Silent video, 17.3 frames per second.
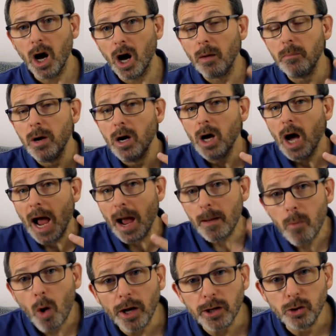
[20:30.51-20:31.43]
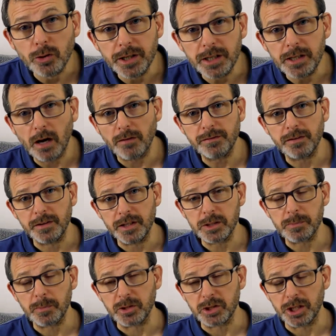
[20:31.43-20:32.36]
Um, am I good enough for
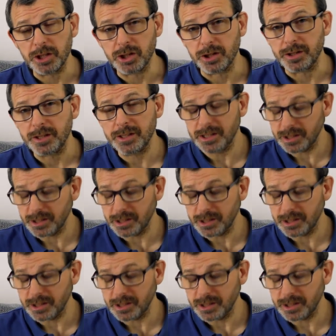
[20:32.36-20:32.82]
this position?